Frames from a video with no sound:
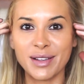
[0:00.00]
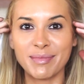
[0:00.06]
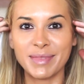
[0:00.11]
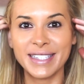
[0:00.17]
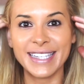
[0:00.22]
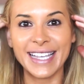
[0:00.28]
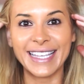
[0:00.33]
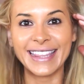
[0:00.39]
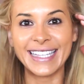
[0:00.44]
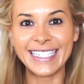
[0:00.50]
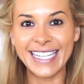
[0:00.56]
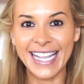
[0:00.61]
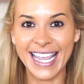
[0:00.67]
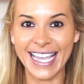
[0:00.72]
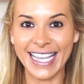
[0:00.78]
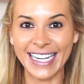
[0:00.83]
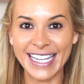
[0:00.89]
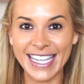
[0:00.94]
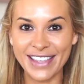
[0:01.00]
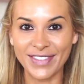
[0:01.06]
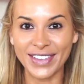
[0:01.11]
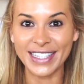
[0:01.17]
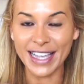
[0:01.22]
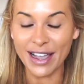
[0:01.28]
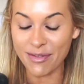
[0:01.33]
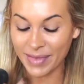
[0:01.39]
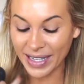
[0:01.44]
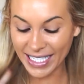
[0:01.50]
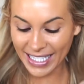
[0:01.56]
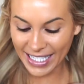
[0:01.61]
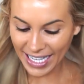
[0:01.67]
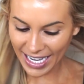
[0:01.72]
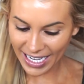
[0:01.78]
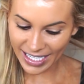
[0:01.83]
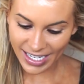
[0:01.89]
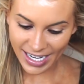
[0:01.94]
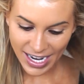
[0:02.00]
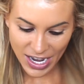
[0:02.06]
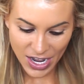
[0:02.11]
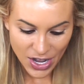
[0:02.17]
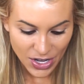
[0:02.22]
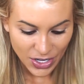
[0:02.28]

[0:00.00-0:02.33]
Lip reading: almost like the tan evens out my skin.